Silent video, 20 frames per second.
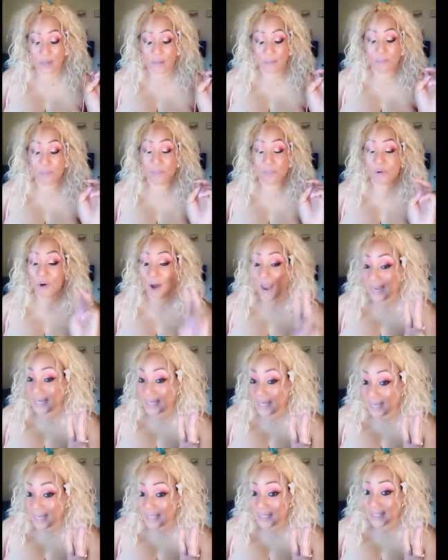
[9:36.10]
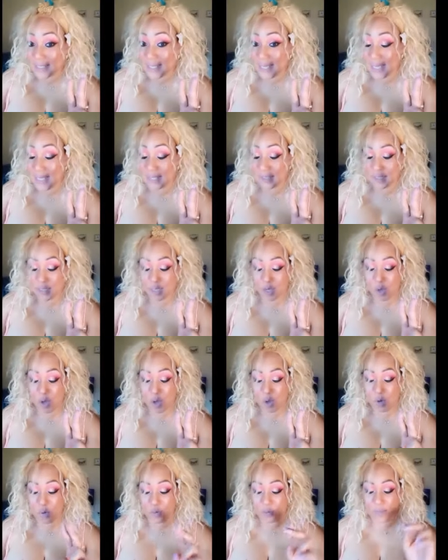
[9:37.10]
brightening skin
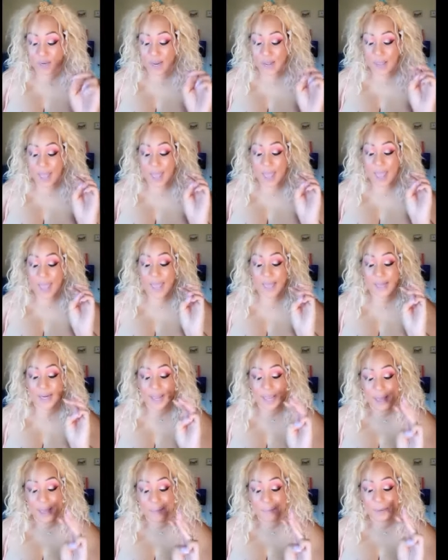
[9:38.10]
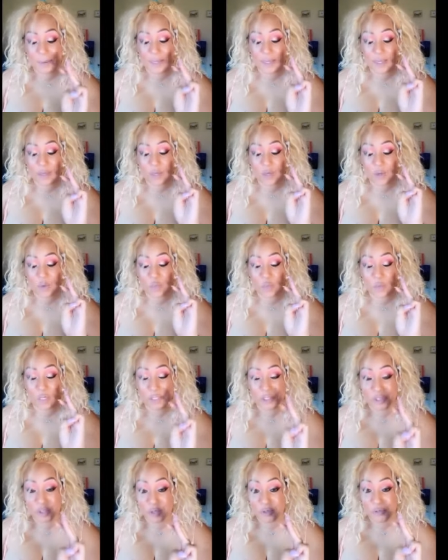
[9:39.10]
tone, and helping
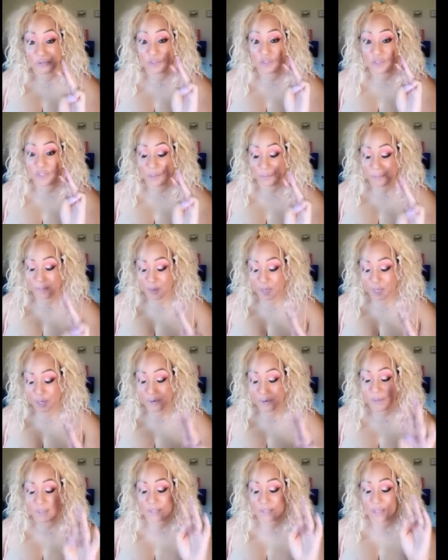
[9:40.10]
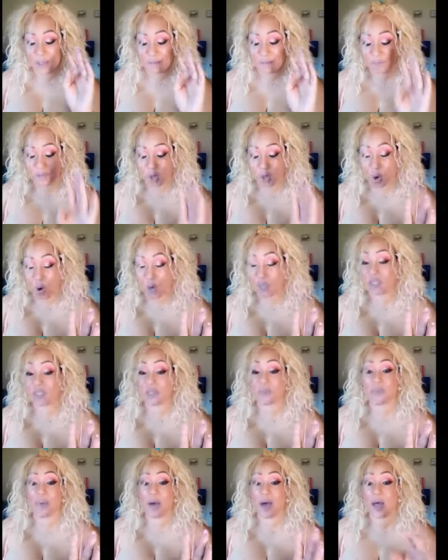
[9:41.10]
reduce the appearance of dark
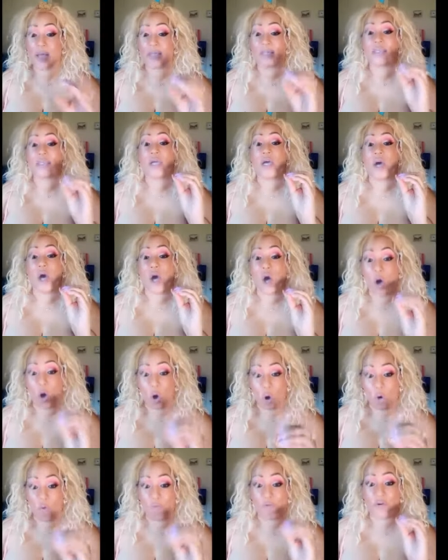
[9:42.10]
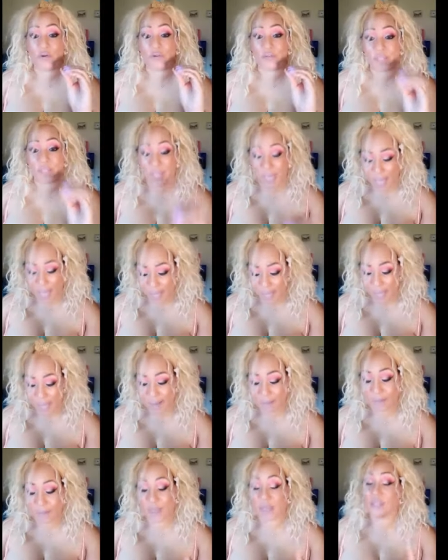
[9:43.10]
spots over
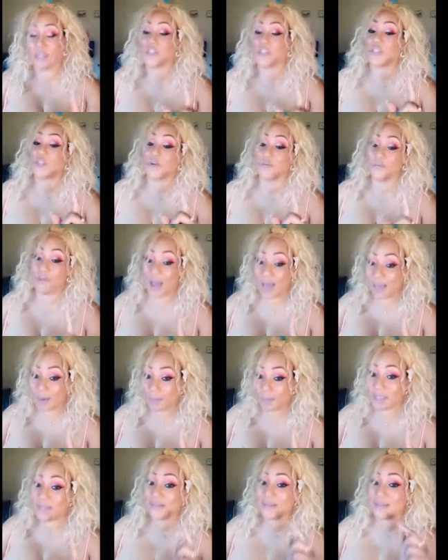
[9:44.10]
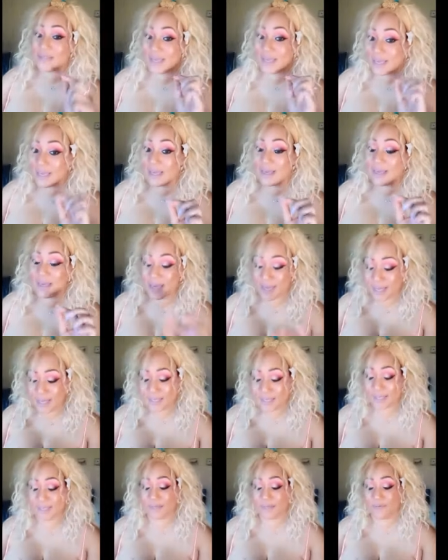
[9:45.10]
time. So, vitamin C
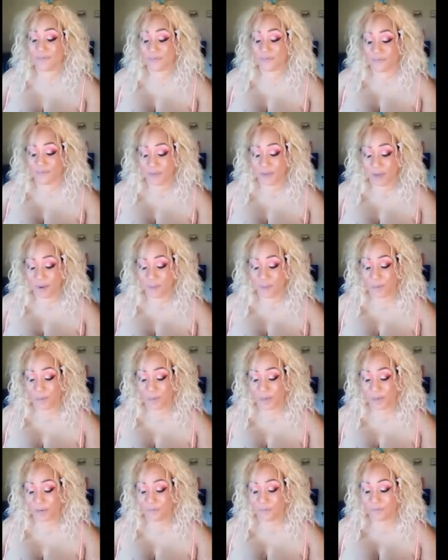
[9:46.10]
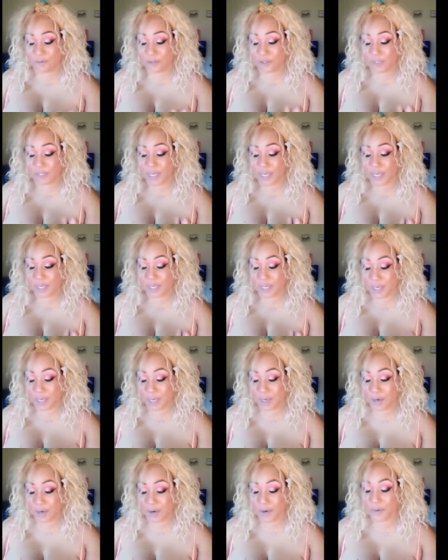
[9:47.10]
is very good for
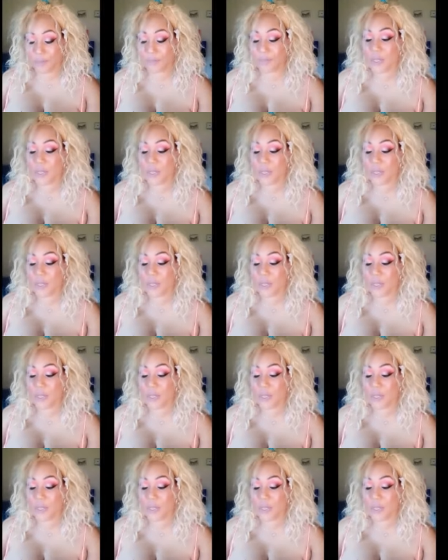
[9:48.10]
skincare.